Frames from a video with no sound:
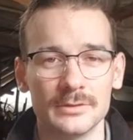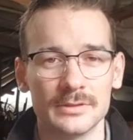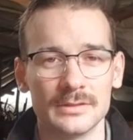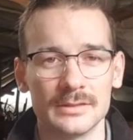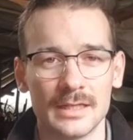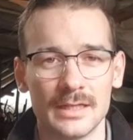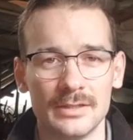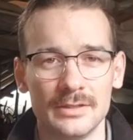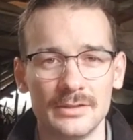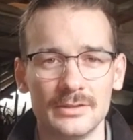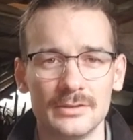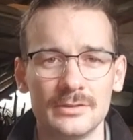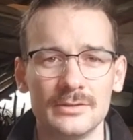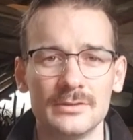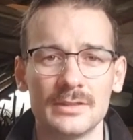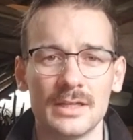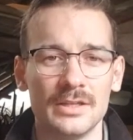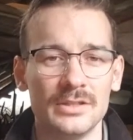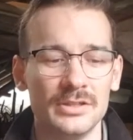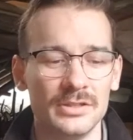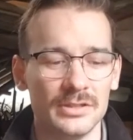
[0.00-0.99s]
that they use,
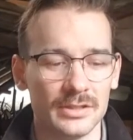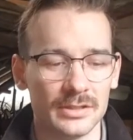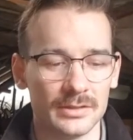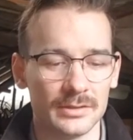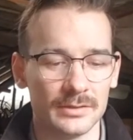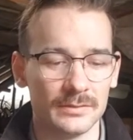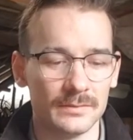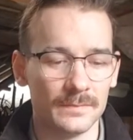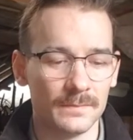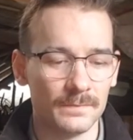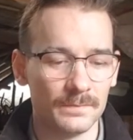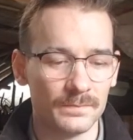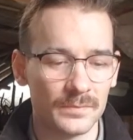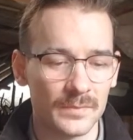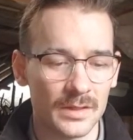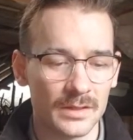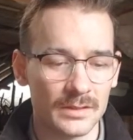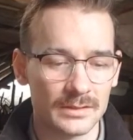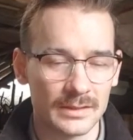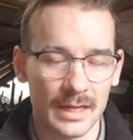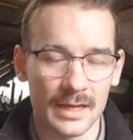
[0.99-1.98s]
and you can
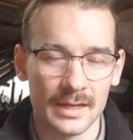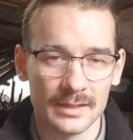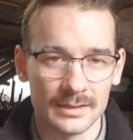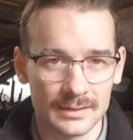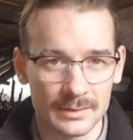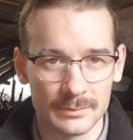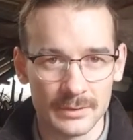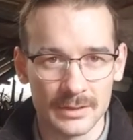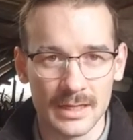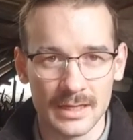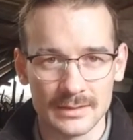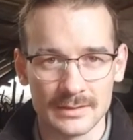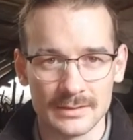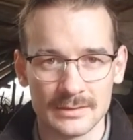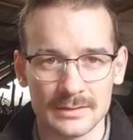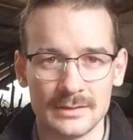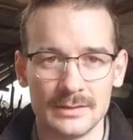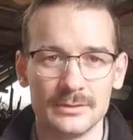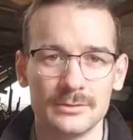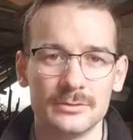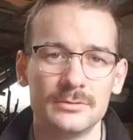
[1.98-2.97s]
take some of that
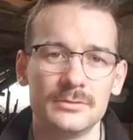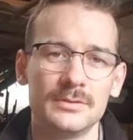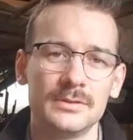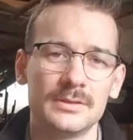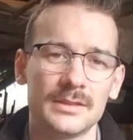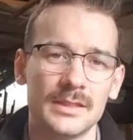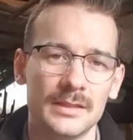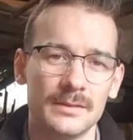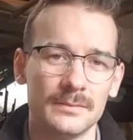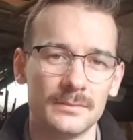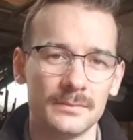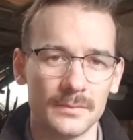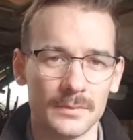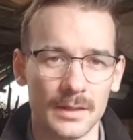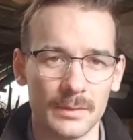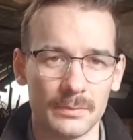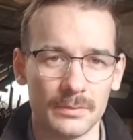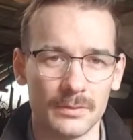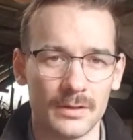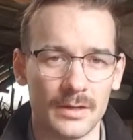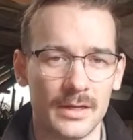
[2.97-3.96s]
skills and
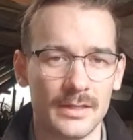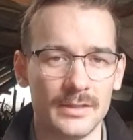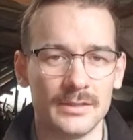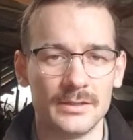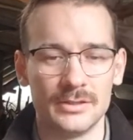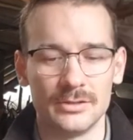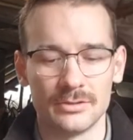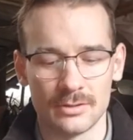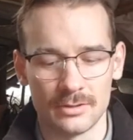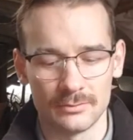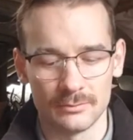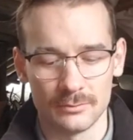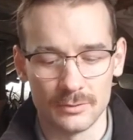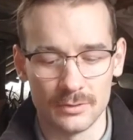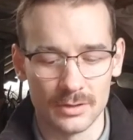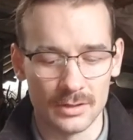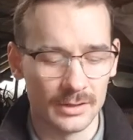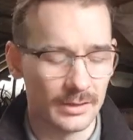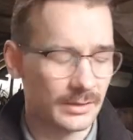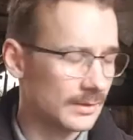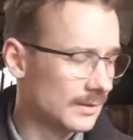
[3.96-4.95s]
apply it into your own
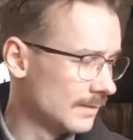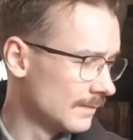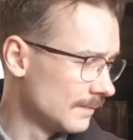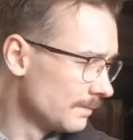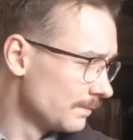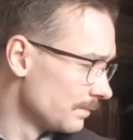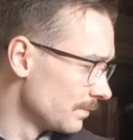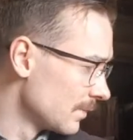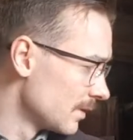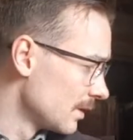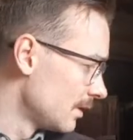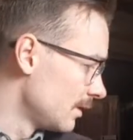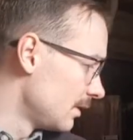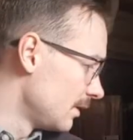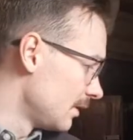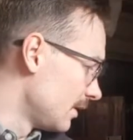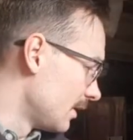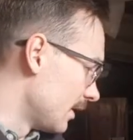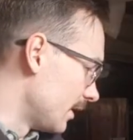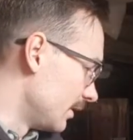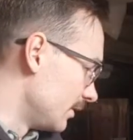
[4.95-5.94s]
work.
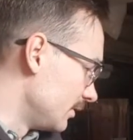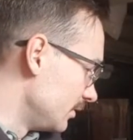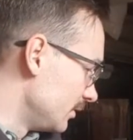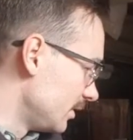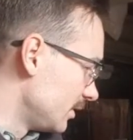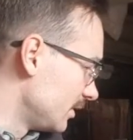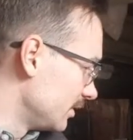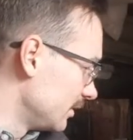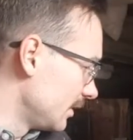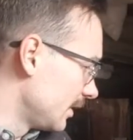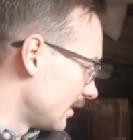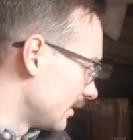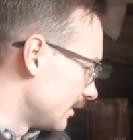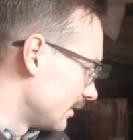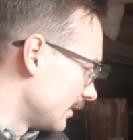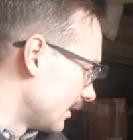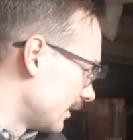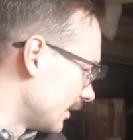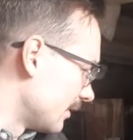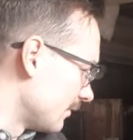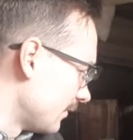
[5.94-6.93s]
And you can, yeah,
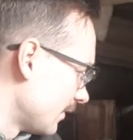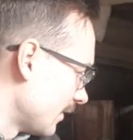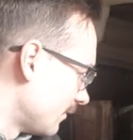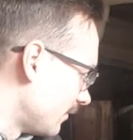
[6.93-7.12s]
and I